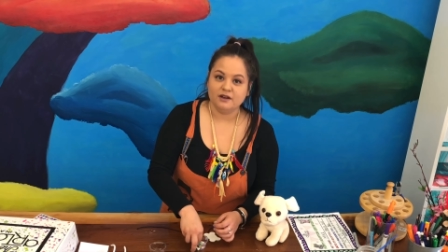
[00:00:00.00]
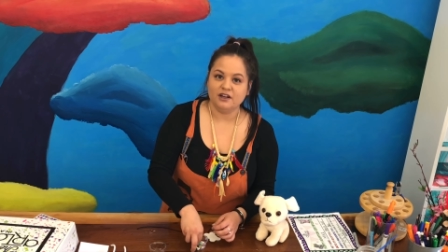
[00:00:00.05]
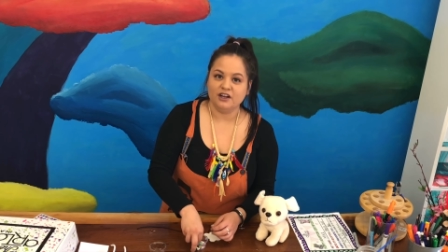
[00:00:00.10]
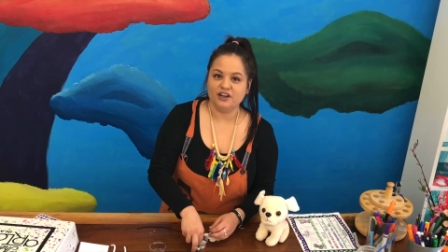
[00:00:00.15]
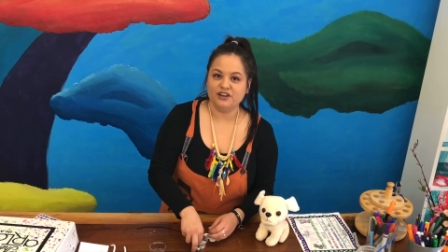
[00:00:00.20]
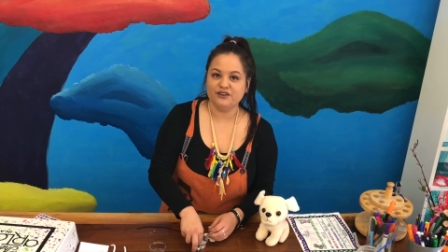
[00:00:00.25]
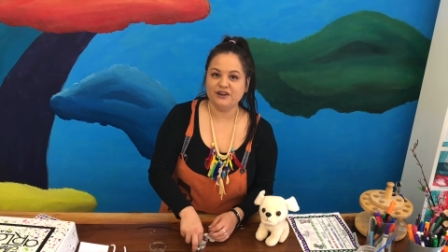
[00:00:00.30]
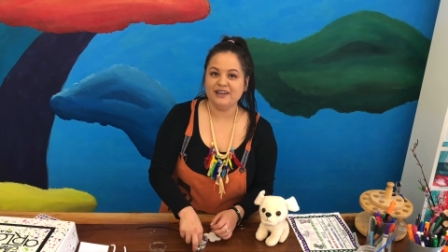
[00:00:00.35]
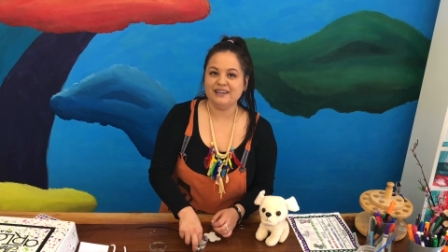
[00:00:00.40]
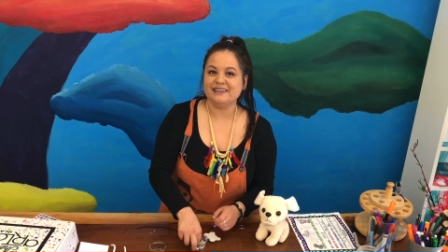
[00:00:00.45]

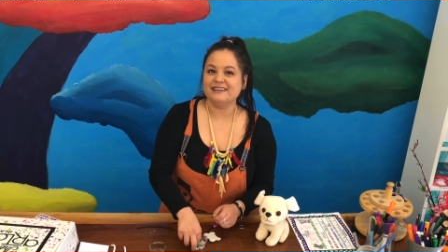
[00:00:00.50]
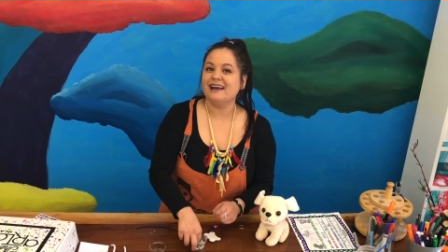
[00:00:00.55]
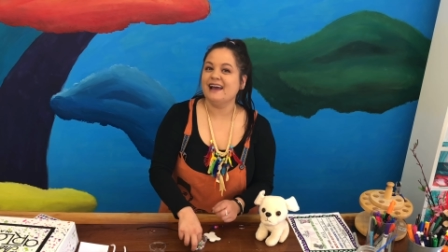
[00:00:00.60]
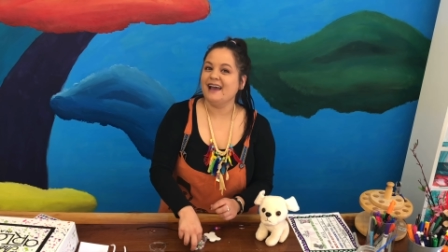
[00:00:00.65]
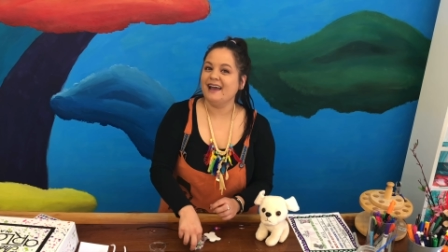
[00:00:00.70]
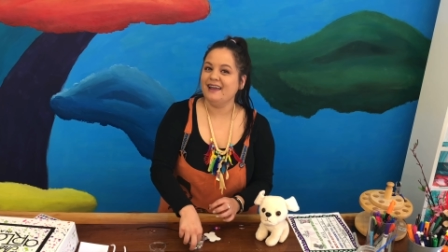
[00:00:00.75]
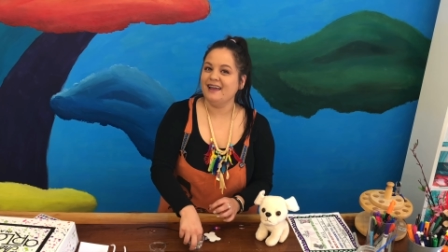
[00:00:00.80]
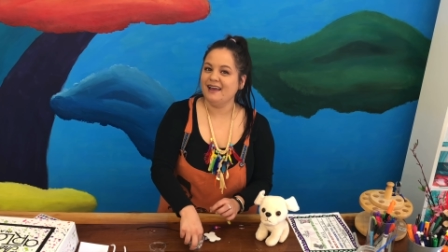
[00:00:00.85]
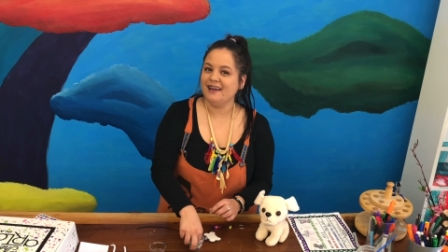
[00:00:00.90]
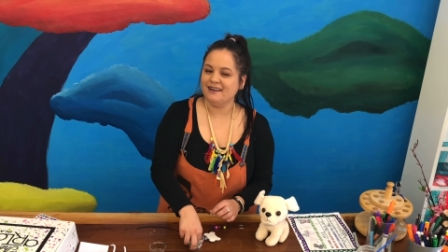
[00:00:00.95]
All right,
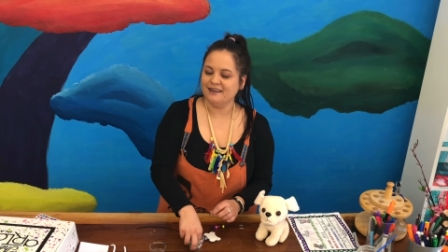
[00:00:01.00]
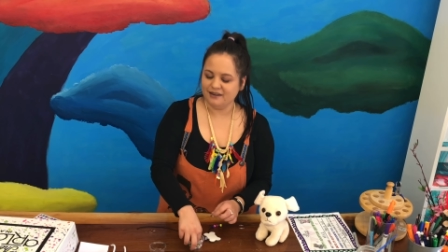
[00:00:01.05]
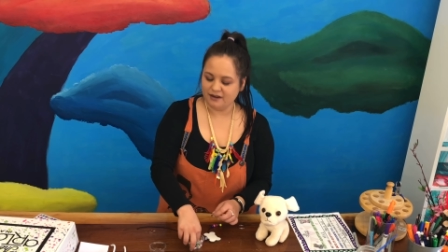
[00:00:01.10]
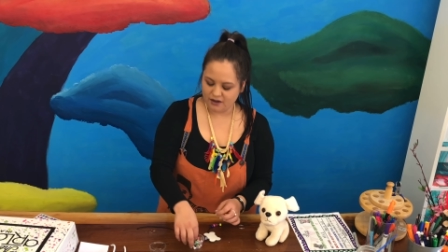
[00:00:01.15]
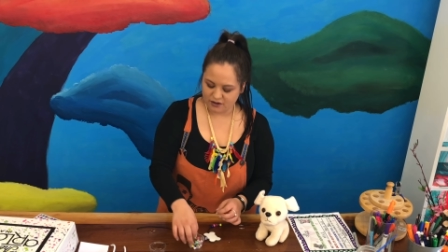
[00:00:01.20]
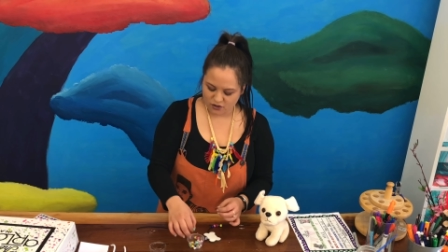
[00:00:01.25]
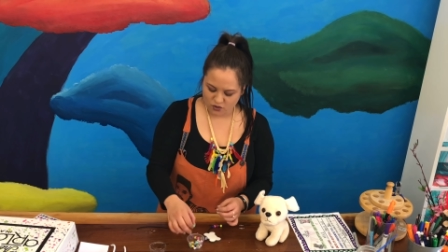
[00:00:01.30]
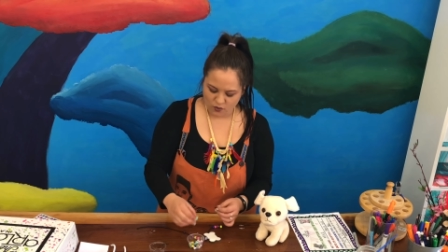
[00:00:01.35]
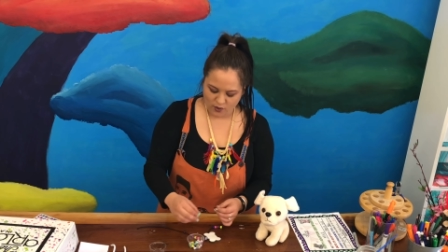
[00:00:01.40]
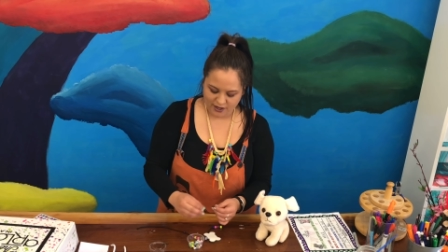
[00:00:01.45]
I added
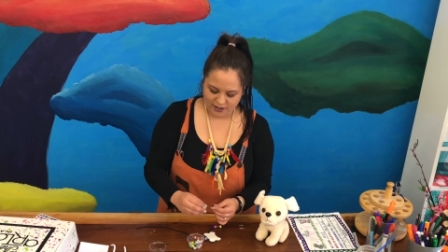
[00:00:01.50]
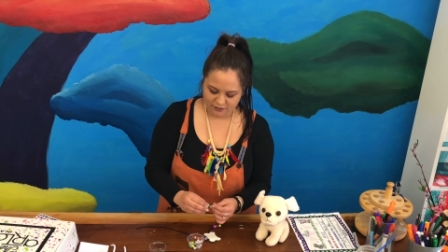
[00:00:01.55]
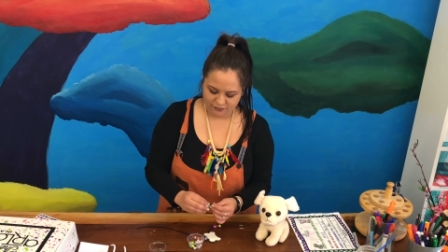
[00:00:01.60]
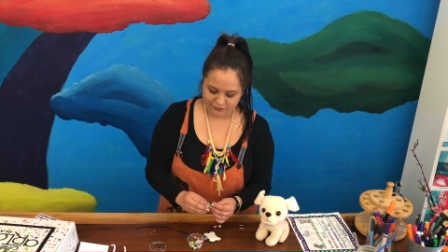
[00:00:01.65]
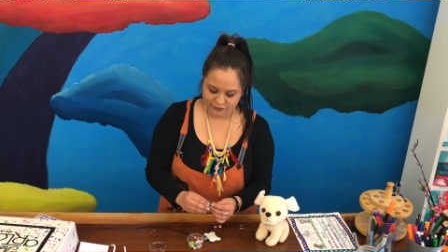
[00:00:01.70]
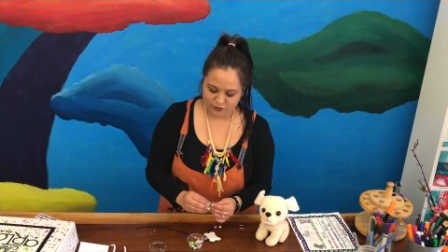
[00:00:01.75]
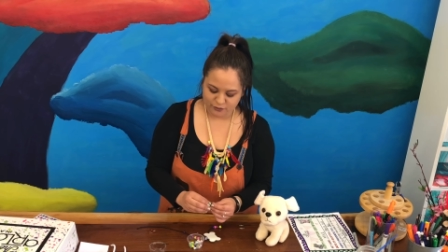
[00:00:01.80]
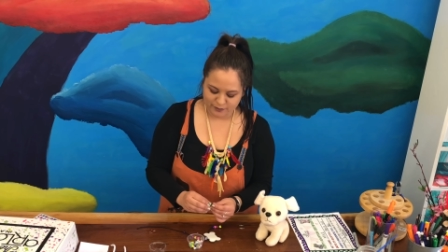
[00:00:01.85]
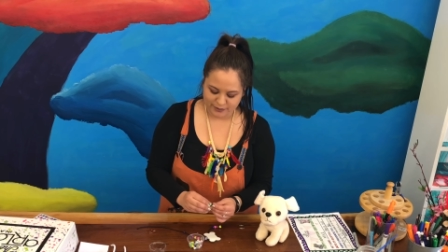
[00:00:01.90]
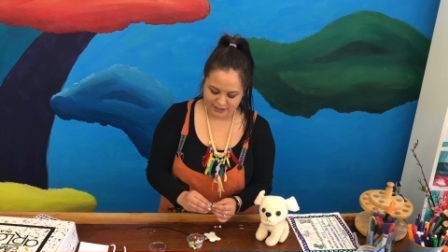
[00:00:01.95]
on quite a
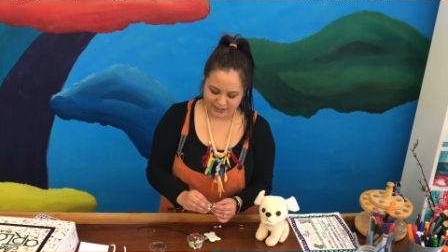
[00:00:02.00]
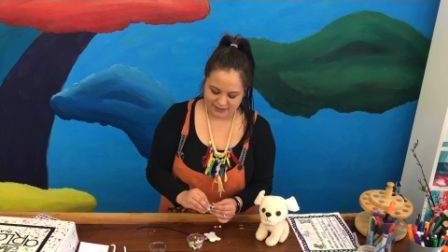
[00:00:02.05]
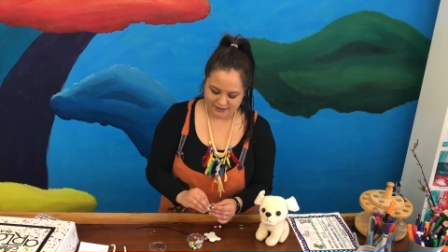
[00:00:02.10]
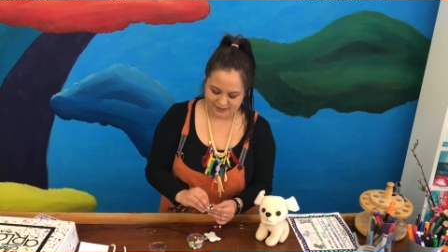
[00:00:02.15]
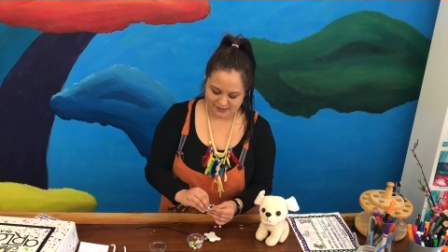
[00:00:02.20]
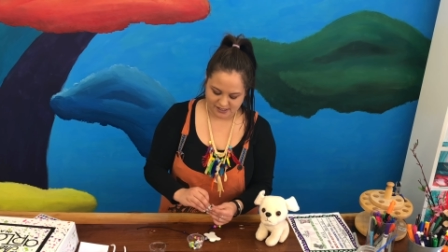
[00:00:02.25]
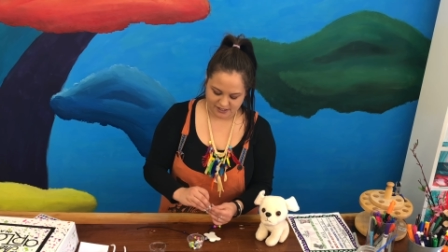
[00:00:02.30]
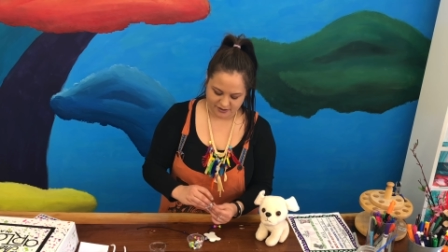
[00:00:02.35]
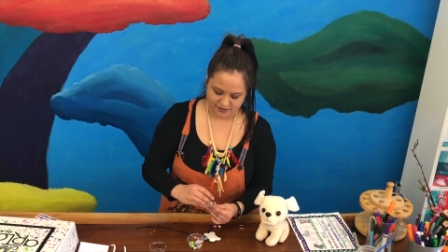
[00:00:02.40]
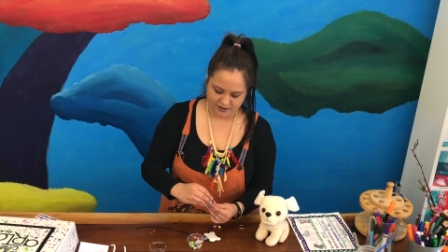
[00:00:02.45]
few
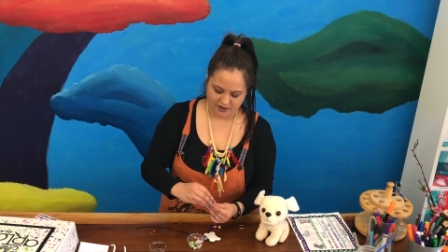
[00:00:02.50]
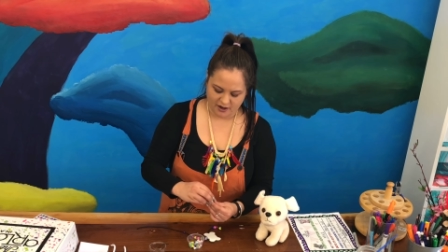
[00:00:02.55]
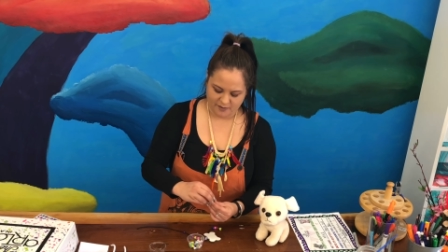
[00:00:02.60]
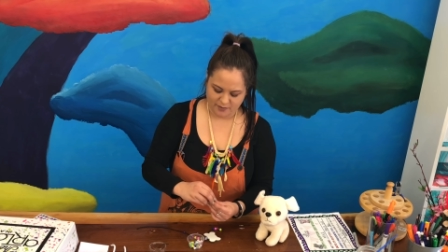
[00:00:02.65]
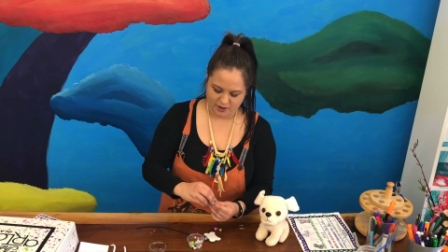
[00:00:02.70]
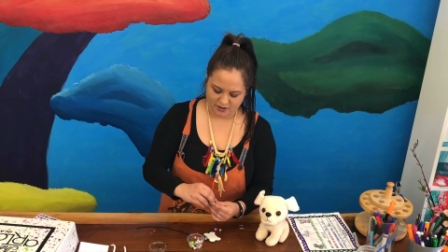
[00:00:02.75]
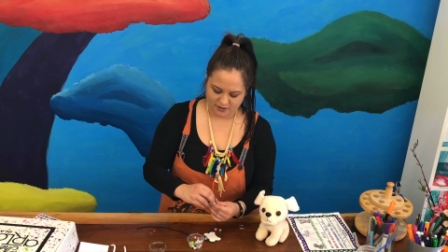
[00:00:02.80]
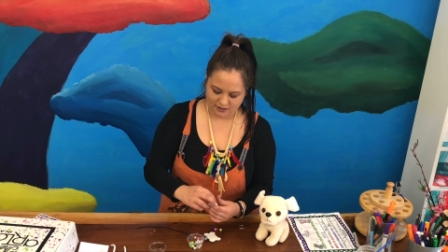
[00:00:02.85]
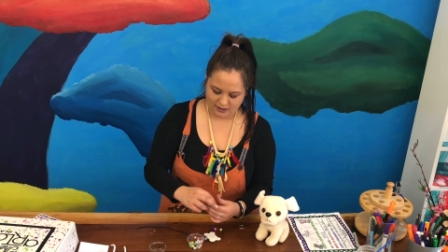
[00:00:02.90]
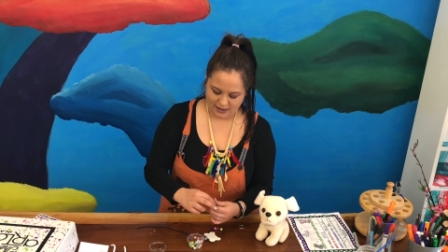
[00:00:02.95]
beads here. I'm
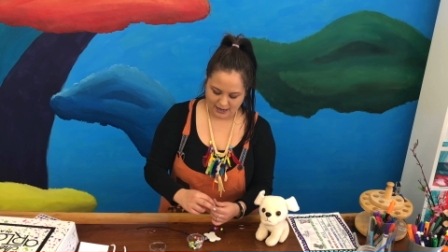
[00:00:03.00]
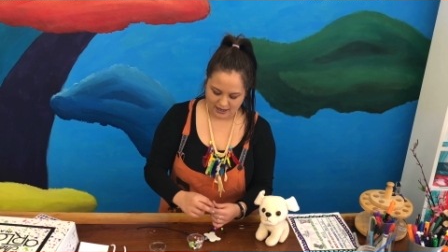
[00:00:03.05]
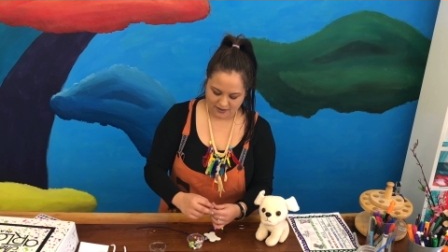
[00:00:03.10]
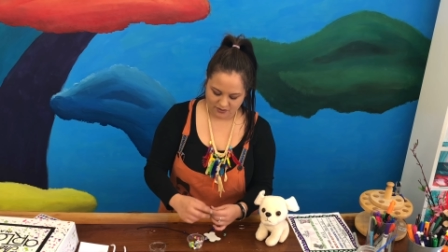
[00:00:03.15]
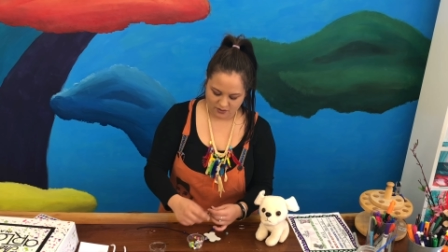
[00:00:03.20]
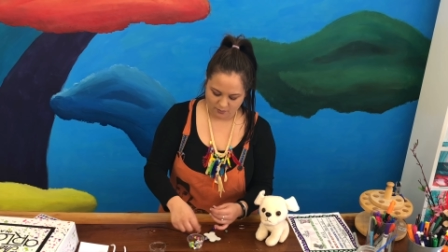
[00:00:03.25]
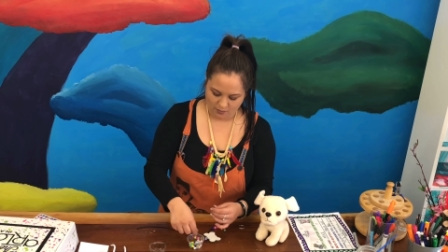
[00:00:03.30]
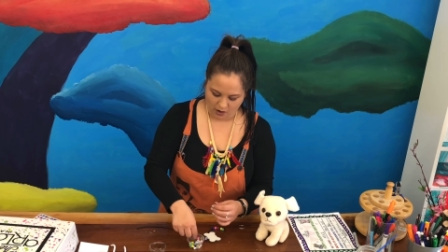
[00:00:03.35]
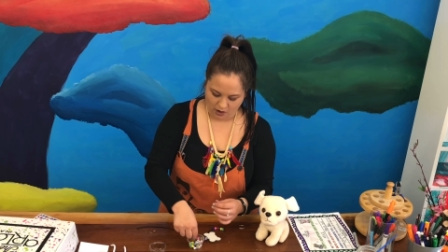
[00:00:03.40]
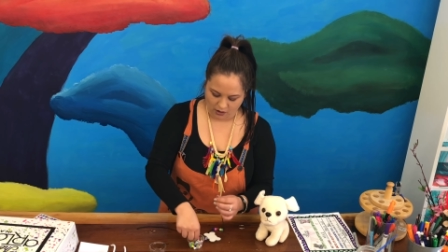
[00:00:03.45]
not gonna add
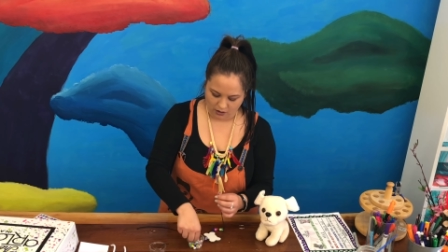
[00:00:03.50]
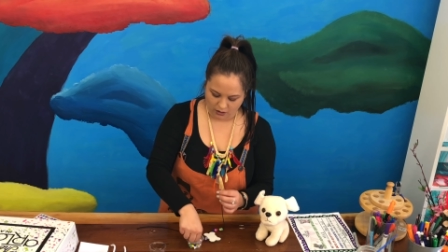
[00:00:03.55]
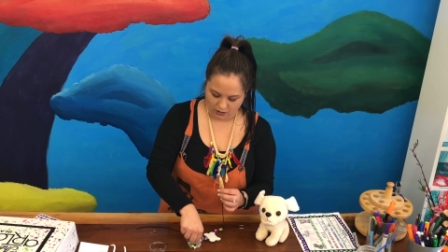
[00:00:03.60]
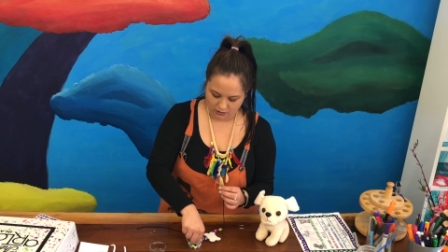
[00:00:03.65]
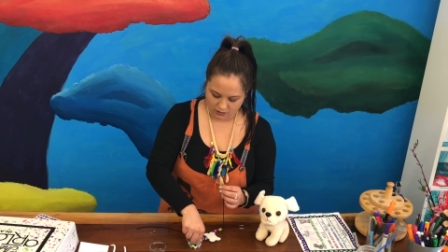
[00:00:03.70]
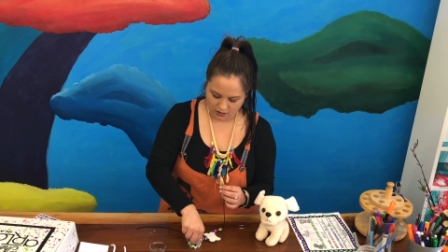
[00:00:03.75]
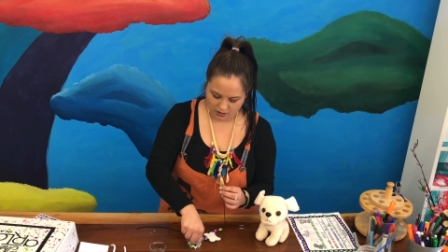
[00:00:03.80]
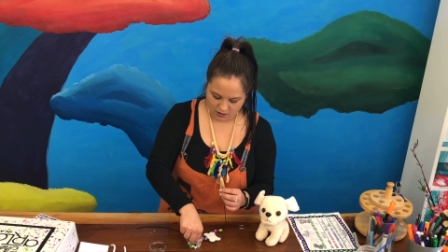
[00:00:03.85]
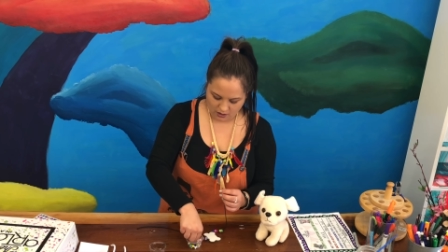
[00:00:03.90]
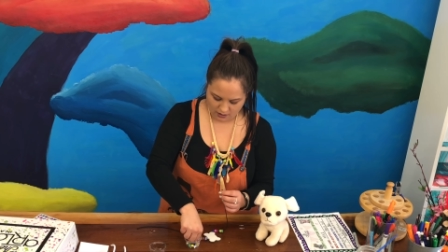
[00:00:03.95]
them
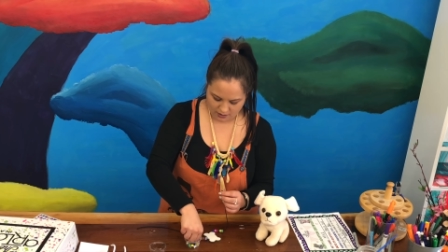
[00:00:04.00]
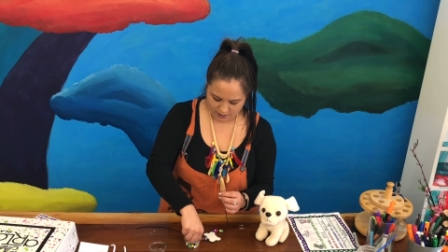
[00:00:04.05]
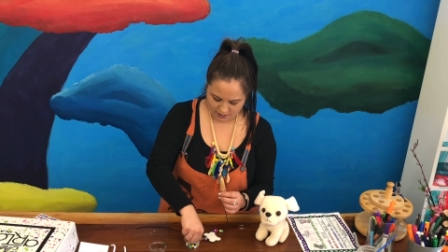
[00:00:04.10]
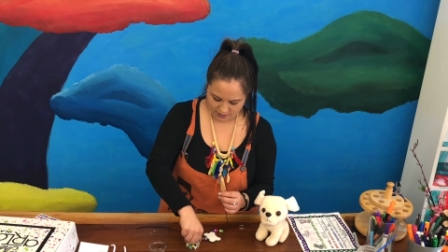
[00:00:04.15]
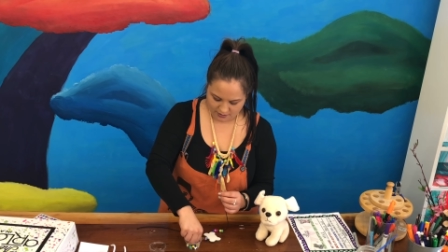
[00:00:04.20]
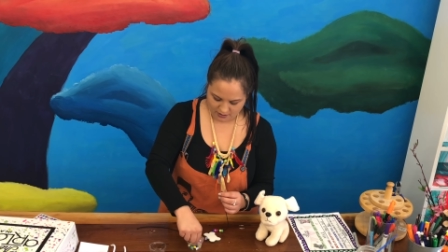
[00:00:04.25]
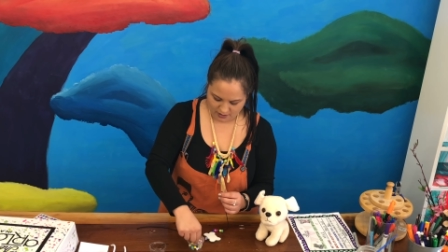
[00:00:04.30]
all on.